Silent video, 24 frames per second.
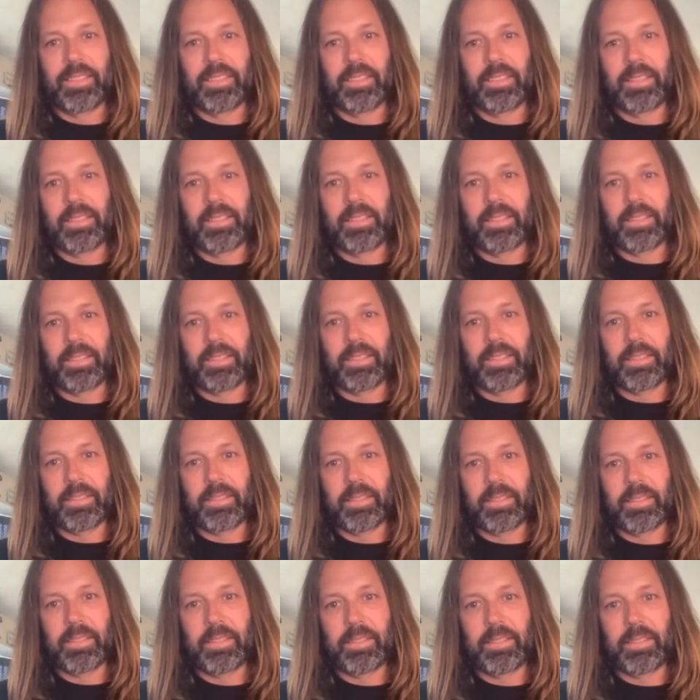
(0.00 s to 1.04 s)

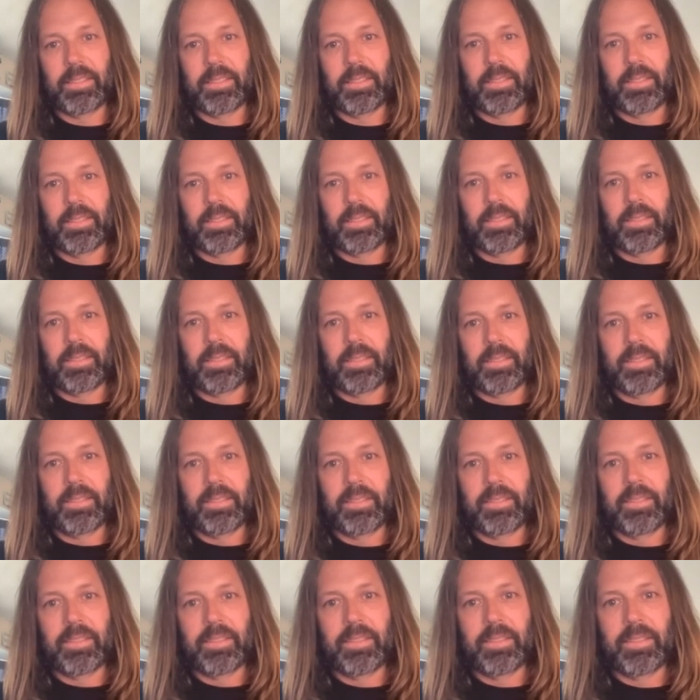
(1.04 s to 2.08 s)

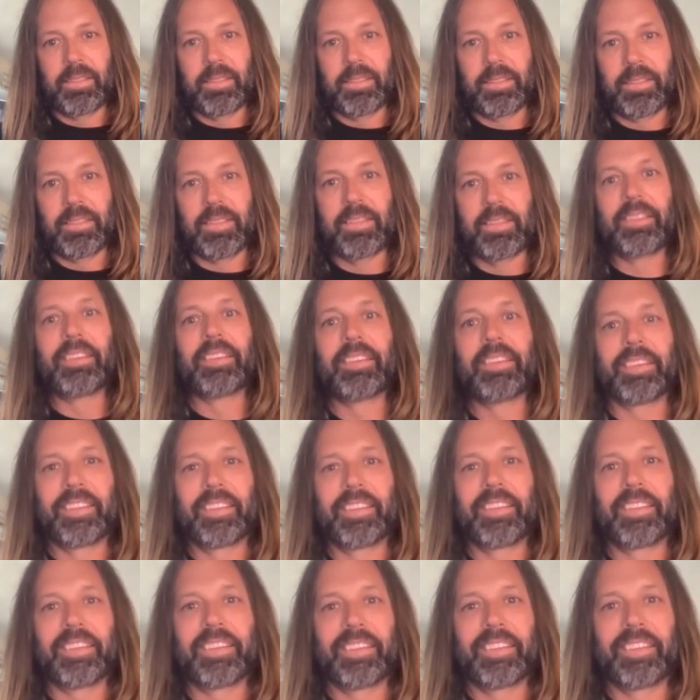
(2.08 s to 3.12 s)

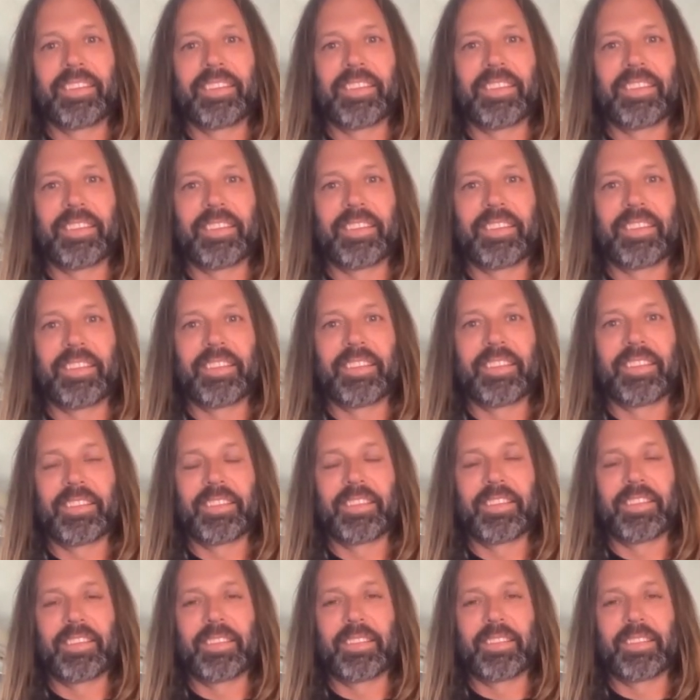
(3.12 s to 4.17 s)

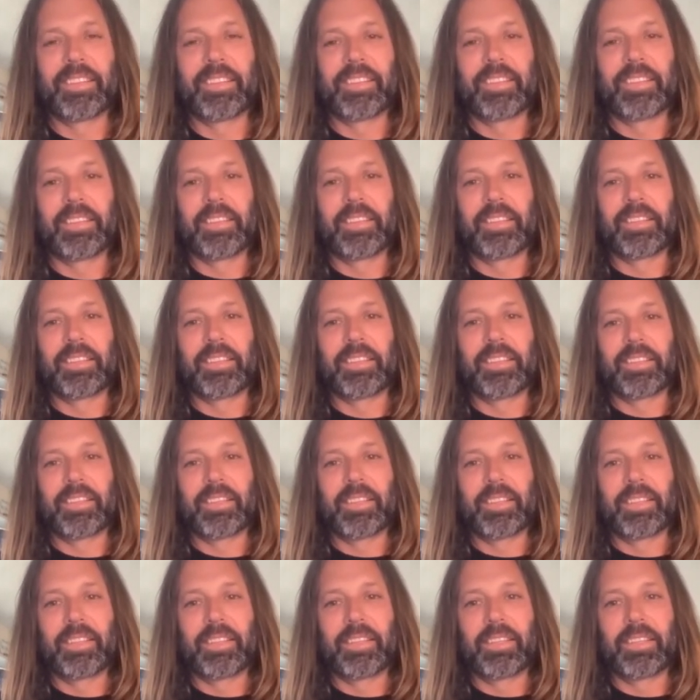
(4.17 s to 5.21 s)

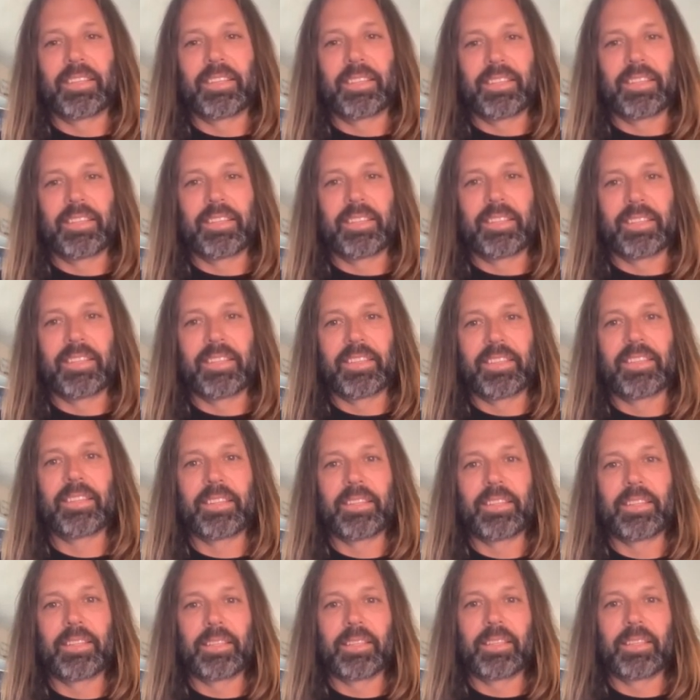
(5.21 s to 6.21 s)
(not speaking)